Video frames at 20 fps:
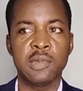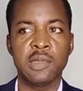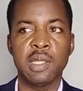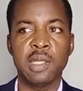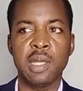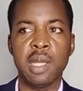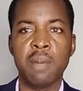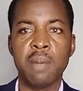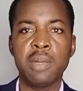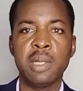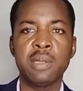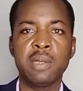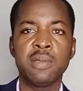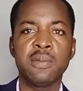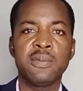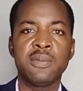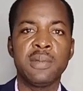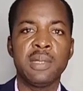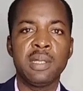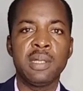and I better do
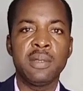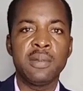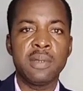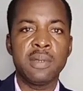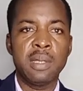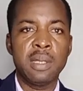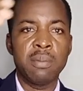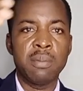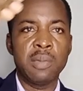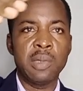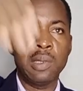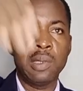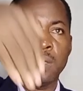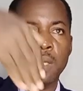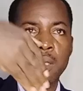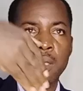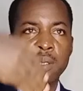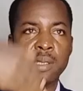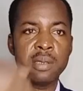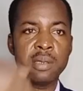for that. I'm more
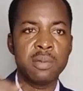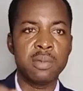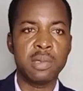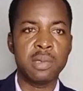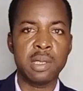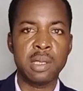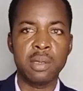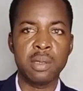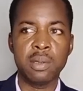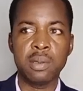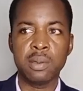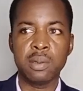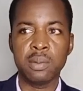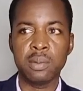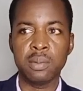likely with time.